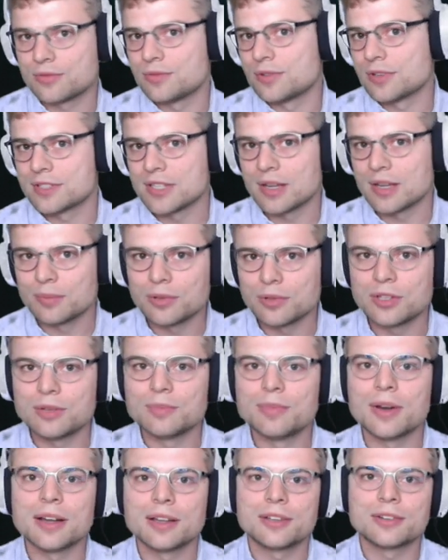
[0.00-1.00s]
for example,
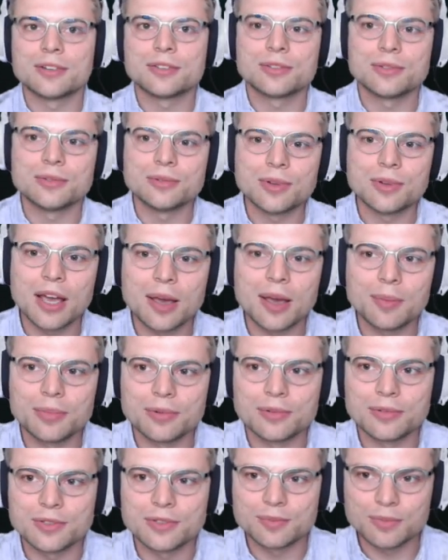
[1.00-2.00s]
debuggers to
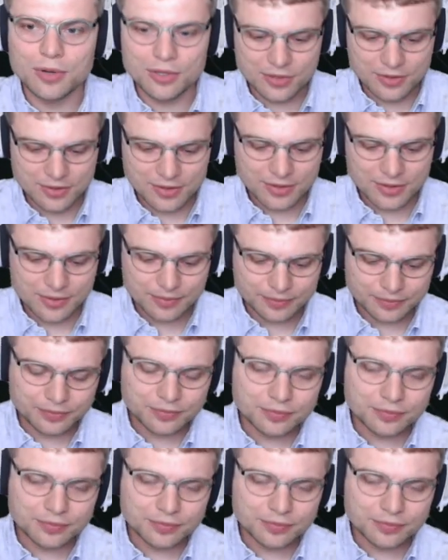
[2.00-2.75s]
Apple's processes.